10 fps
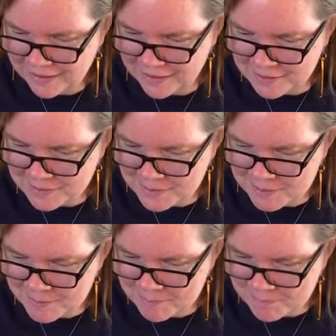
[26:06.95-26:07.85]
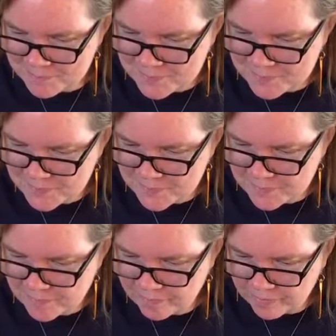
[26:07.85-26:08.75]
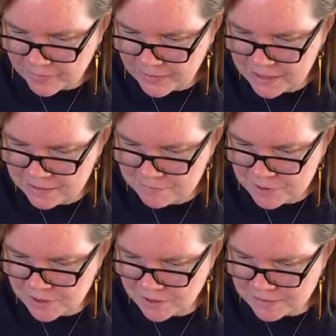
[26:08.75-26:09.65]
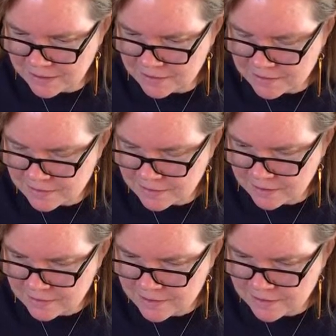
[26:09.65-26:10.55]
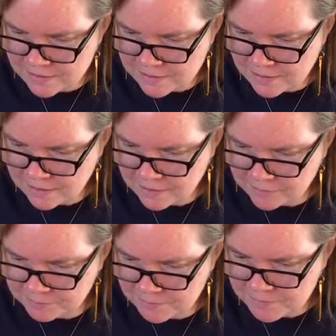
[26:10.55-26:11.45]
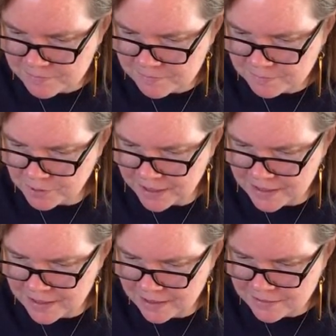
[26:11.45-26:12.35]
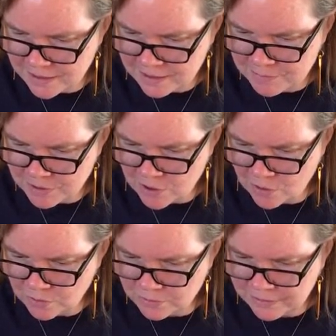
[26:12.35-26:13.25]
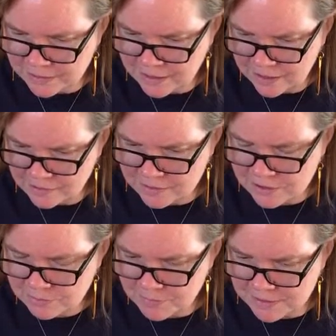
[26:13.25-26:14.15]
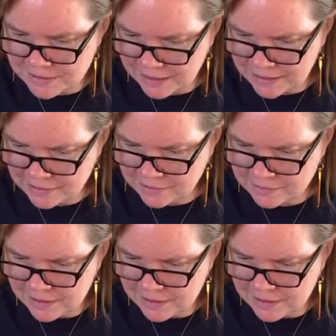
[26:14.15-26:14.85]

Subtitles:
And Michelle says it's bright and sunny but cold in Helena, Montana.